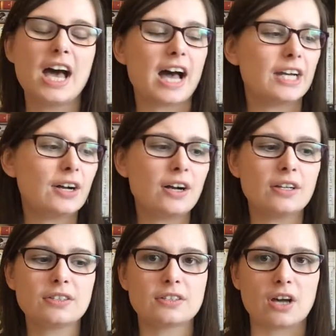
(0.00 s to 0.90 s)
And all
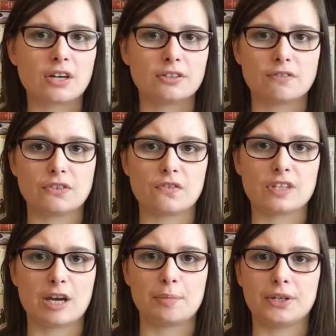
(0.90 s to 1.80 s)
sort of stuff's
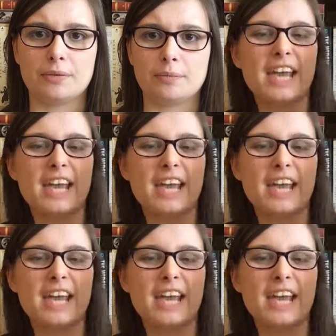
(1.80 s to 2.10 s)
happened.